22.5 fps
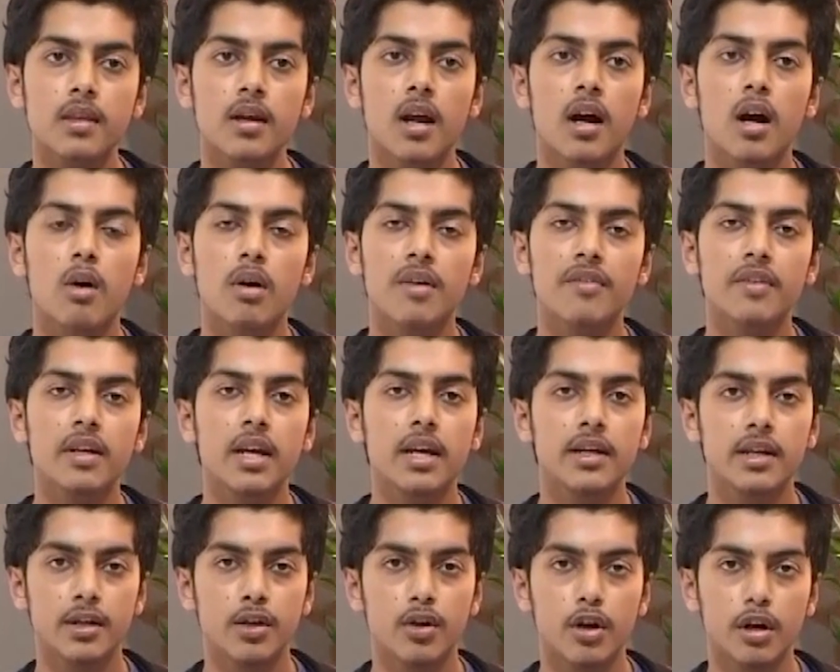However,
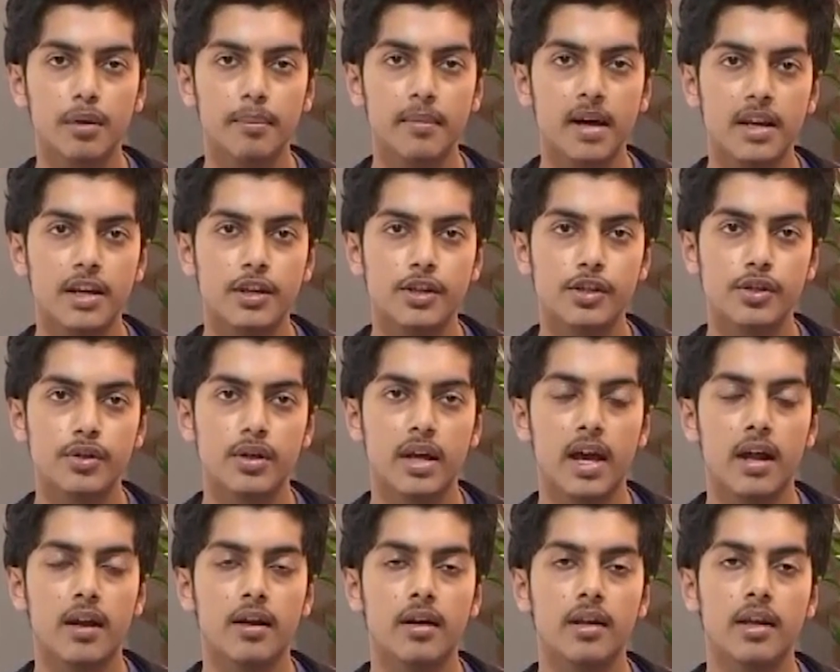I did not manage to
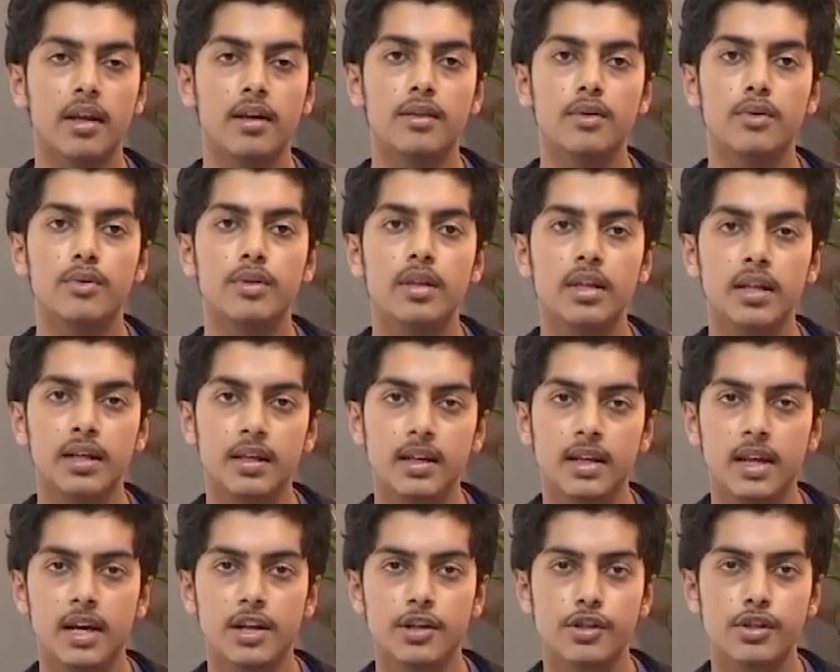get through the
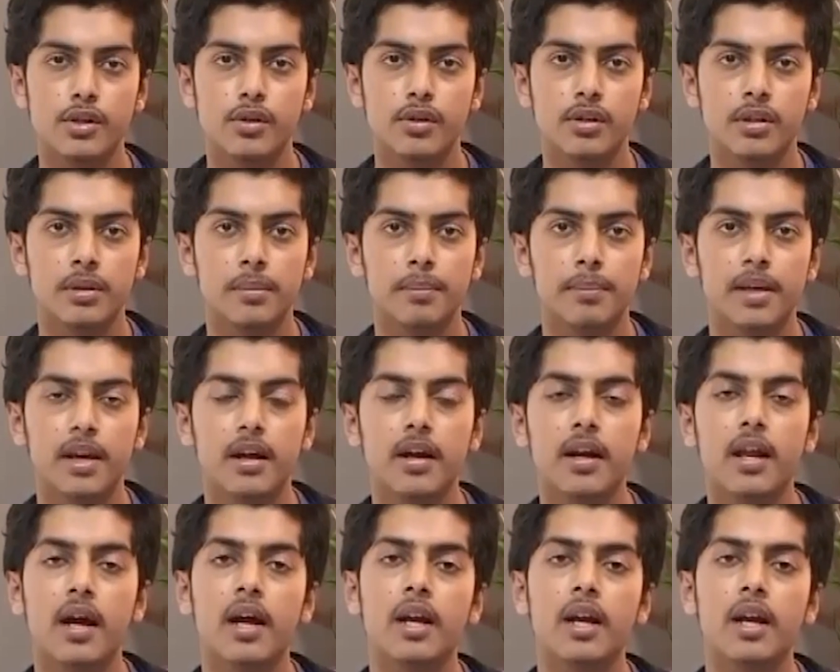international Olympiad.